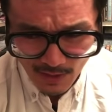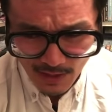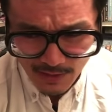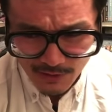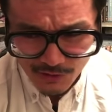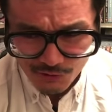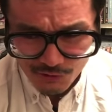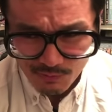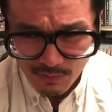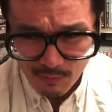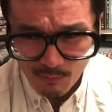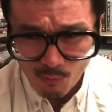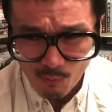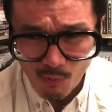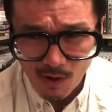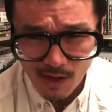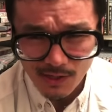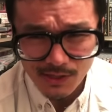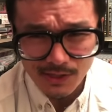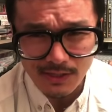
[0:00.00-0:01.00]
I just remember
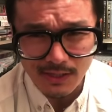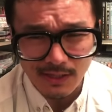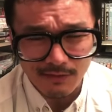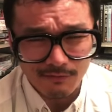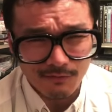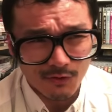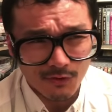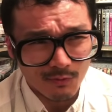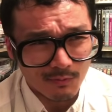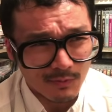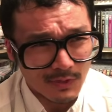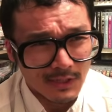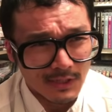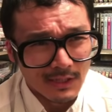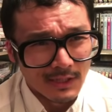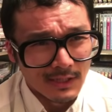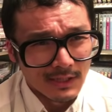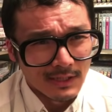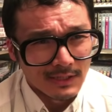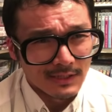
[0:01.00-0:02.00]
watching that film.
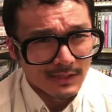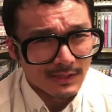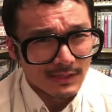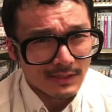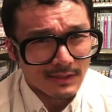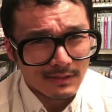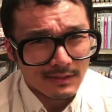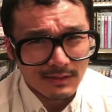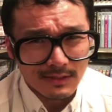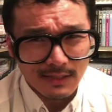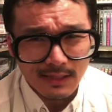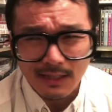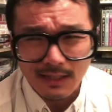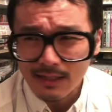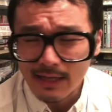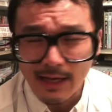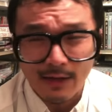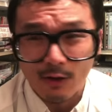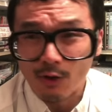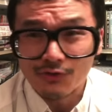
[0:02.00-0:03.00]
Just
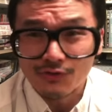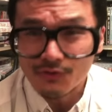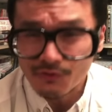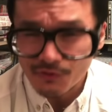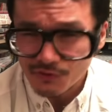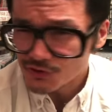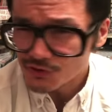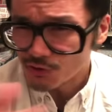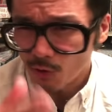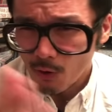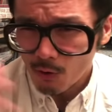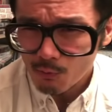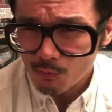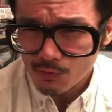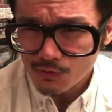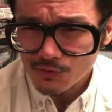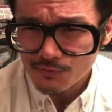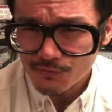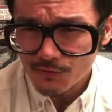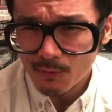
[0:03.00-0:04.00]
yeah, and also the Star
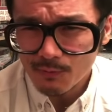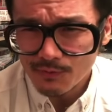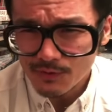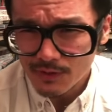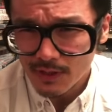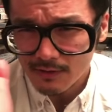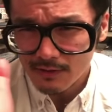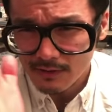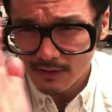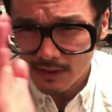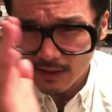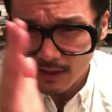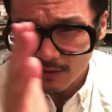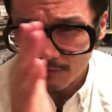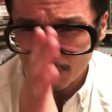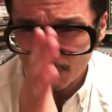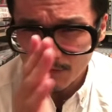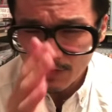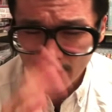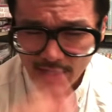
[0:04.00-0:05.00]
Wars films on
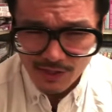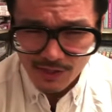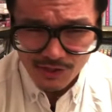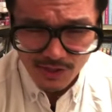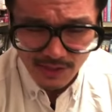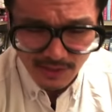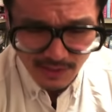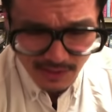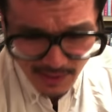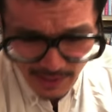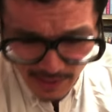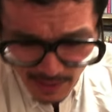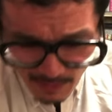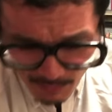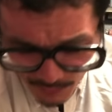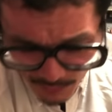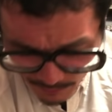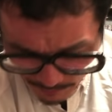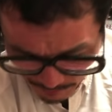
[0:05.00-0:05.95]
on VHS tape